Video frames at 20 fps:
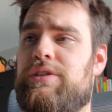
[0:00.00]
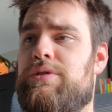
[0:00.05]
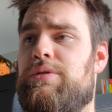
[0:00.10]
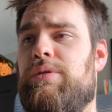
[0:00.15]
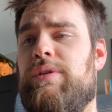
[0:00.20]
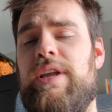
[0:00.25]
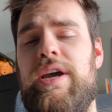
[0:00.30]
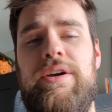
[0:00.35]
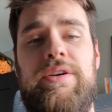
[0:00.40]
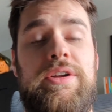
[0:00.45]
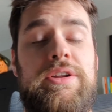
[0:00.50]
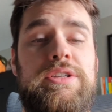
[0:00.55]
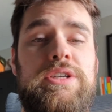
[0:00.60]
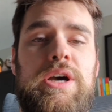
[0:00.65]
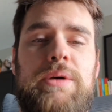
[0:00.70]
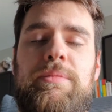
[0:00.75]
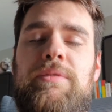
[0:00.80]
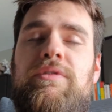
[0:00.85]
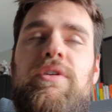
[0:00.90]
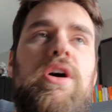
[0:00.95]
its cooldown on
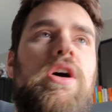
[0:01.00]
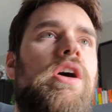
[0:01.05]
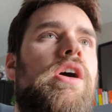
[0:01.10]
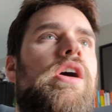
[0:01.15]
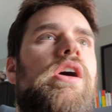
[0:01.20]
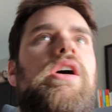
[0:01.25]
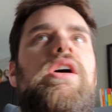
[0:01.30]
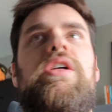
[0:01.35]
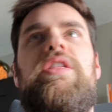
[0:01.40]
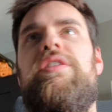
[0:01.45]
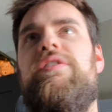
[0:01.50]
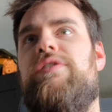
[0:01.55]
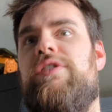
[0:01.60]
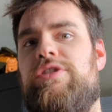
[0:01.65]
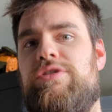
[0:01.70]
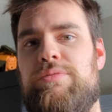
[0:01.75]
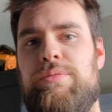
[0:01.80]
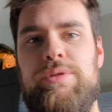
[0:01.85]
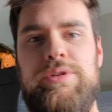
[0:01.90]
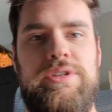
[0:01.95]
top of all the
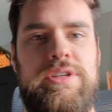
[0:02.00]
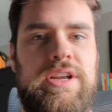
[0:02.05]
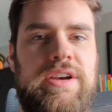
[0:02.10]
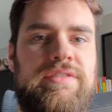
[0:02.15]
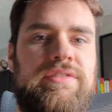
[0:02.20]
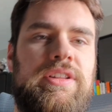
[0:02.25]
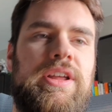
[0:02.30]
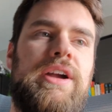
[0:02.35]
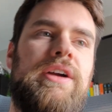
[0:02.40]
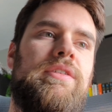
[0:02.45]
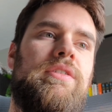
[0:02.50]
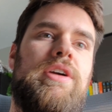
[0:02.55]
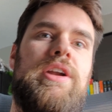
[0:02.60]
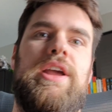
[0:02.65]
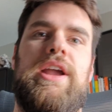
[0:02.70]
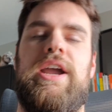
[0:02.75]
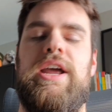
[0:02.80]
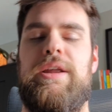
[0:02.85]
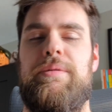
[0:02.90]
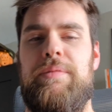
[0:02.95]
visual stuff like
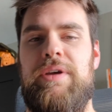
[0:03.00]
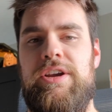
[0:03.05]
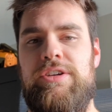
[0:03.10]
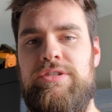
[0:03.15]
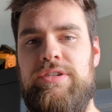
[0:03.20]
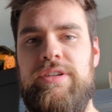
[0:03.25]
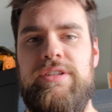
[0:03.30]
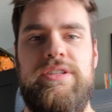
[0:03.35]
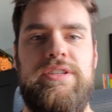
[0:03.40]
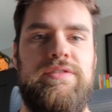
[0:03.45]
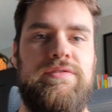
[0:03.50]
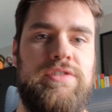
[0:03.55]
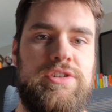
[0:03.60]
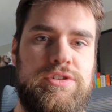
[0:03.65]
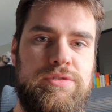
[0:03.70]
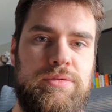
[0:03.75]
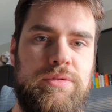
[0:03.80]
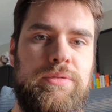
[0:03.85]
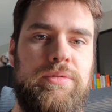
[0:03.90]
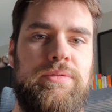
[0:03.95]
running animations and
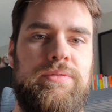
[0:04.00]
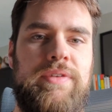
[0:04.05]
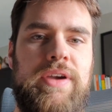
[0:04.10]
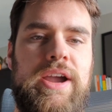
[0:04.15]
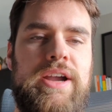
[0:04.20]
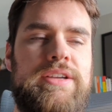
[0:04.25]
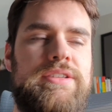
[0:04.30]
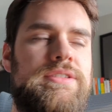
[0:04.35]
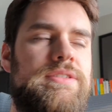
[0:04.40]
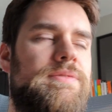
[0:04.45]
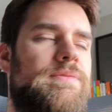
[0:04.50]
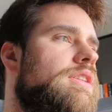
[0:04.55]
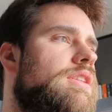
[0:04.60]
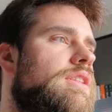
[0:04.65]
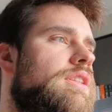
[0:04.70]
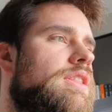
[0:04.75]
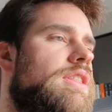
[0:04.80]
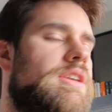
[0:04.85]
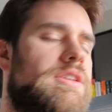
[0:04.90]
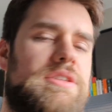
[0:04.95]
visual effects.
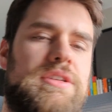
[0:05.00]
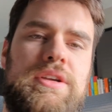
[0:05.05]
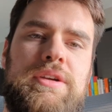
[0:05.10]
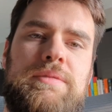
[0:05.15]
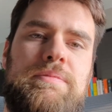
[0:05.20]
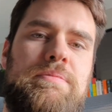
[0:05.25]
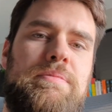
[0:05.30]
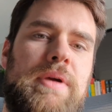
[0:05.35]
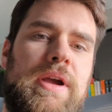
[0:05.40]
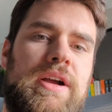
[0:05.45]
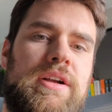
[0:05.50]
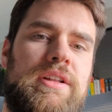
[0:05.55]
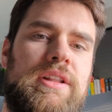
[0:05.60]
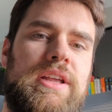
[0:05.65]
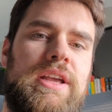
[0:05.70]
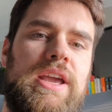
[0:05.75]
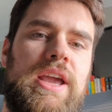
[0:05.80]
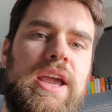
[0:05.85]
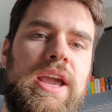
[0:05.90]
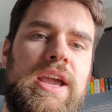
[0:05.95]
This could
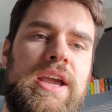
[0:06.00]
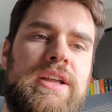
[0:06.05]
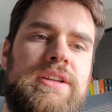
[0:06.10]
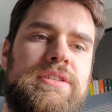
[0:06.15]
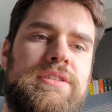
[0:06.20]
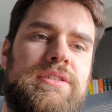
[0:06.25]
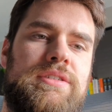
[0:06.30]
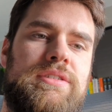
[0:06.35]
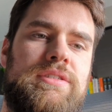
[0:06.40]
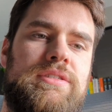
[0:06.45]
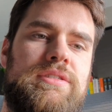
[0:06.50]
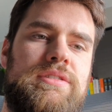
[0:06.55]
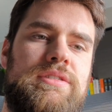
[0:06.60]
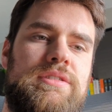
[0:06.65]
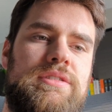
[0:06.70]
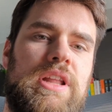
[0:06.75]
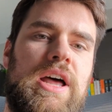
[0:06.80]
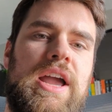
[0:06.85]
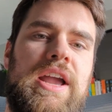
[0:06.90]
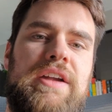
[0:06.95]
barely handle
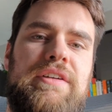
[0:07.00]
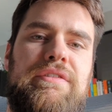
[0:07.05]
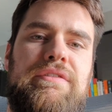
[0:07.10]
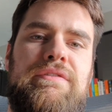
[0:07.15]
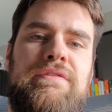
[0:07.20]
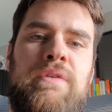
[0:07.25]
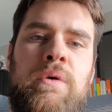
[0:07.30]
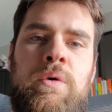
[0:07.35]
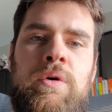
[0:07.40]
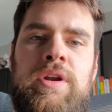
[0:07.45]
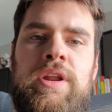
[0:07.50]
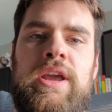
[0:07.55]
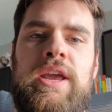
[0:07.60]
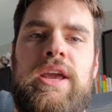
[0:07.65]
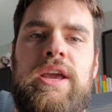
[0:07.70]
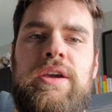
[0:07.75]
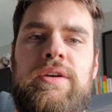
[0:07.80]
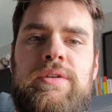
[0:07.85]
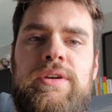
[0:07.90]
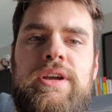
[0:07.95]
like 40
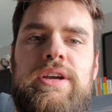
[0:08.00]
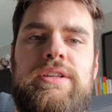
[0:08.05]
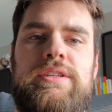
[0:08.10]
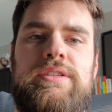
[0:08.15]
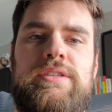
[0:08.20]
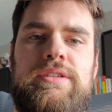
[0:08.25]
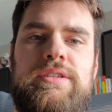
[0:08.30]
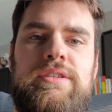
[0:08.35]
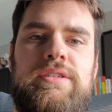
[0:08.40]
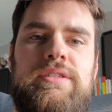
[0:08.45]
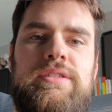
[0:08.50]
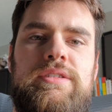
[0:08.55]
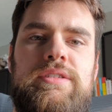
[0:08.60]
units